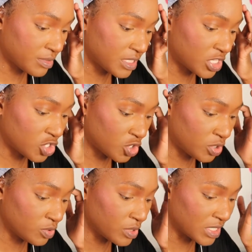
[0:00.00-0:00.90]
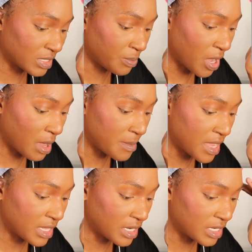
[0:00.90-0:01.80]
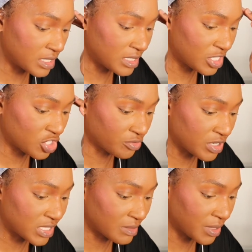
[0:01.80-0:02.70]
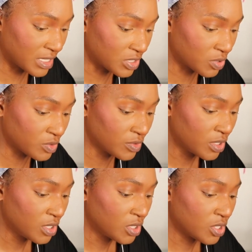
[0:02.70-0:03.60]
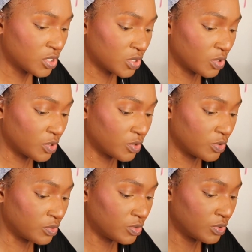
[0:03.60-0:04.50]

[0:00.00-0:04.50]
stage 2 is the pomade, and then stage 3 is the pencil. So